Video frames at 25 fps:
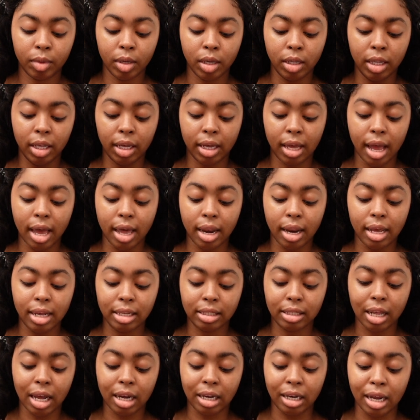look at it
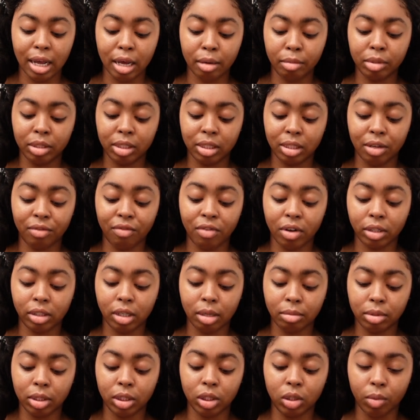as like, damn, this is a fucked
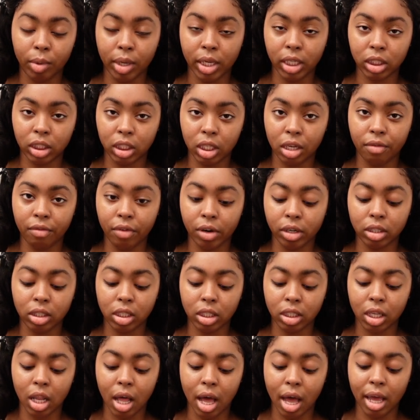up situation
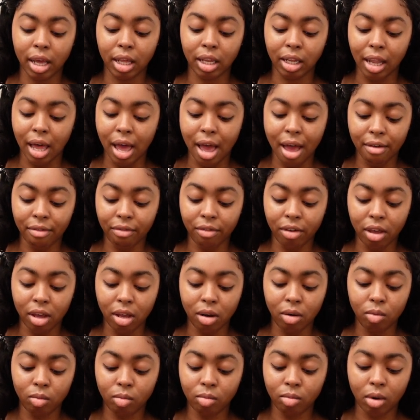versus like
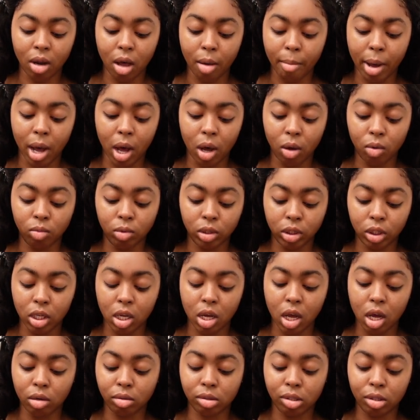laughing about what she
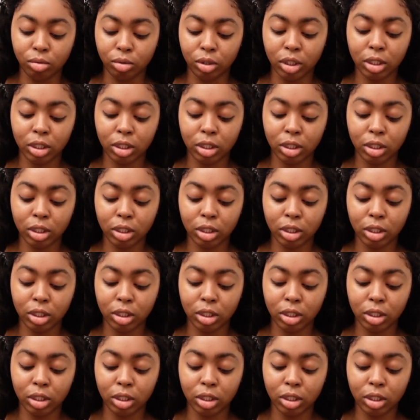goes through.